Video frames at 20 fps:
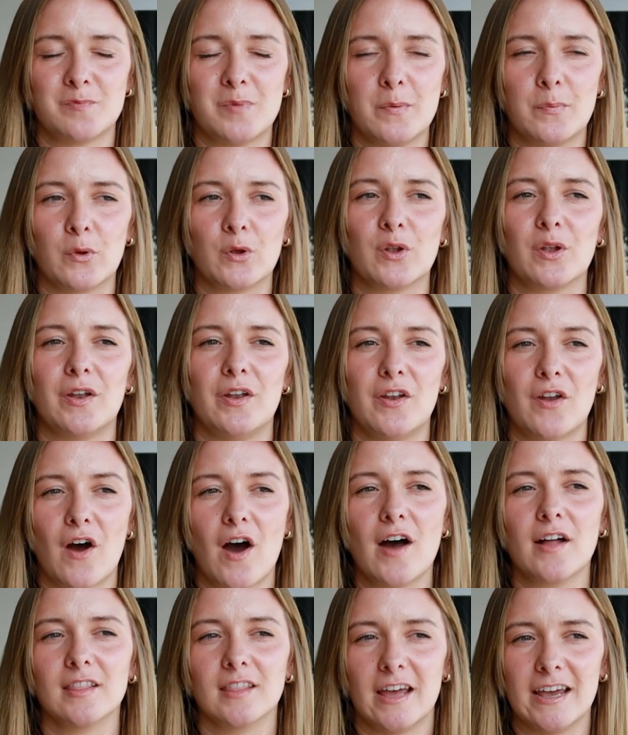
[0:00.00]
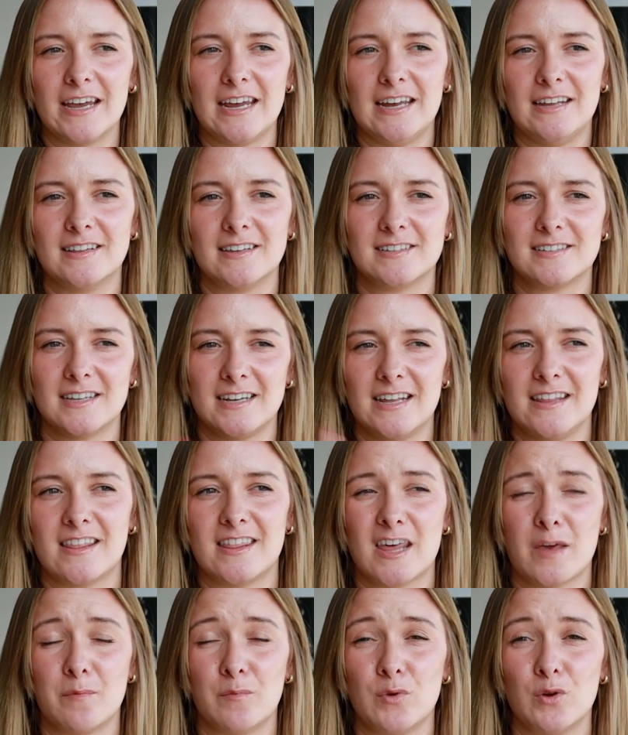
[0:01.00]
people not liking the city that
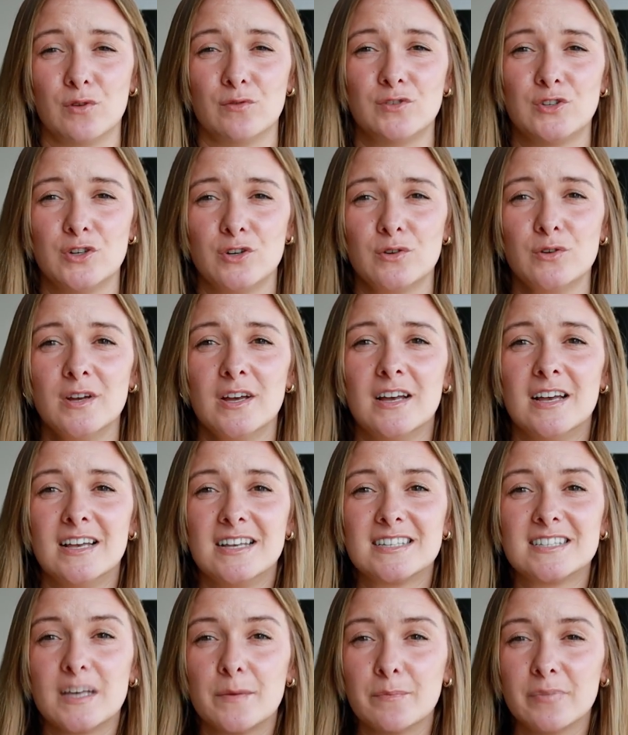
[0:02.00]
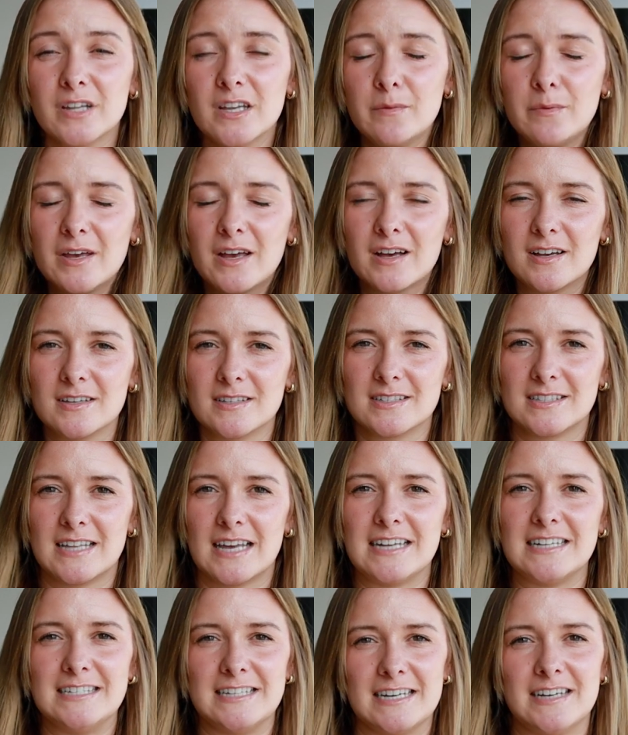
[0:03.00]
they moved to simply because
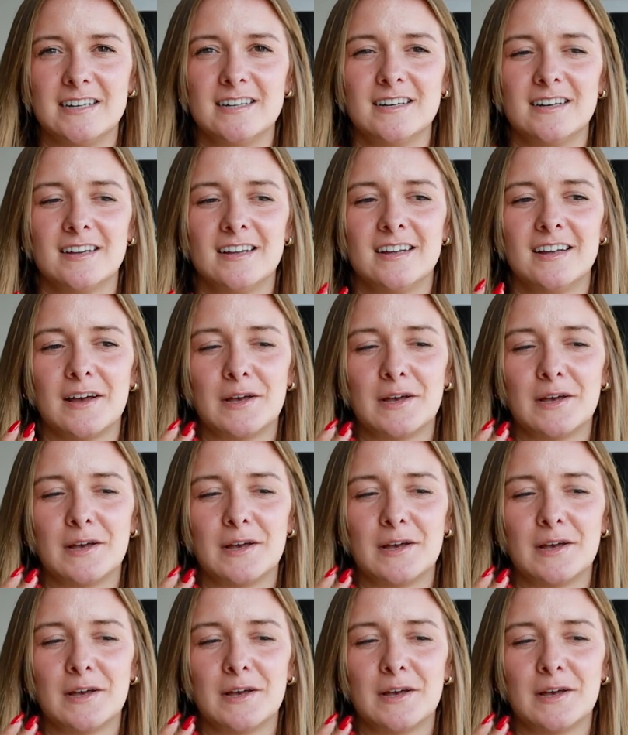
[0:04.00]
they didn't